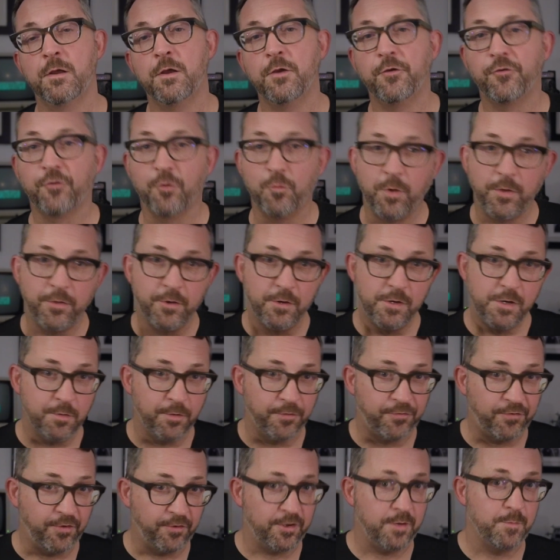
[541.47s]
So whether you're a
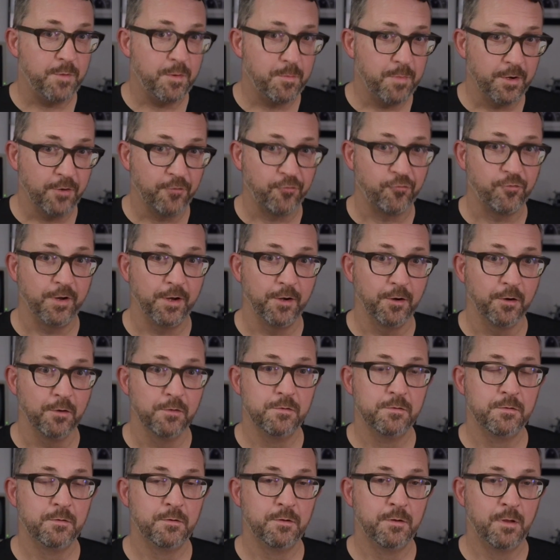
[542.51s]
system administrator,
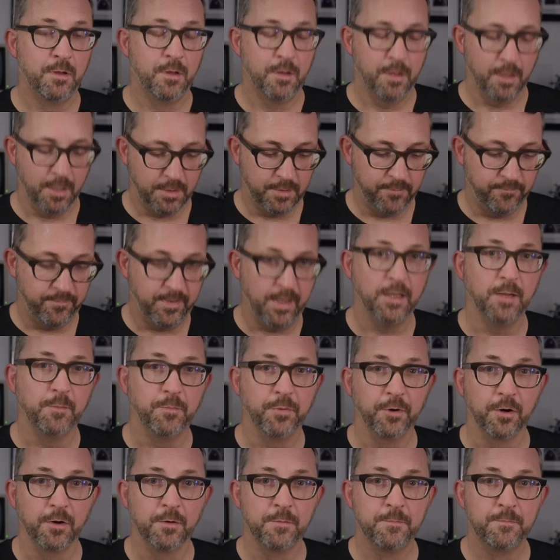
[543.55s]
a
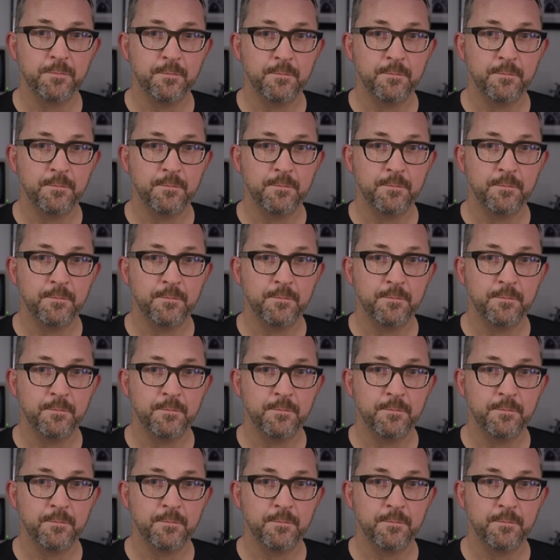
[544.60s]
developer,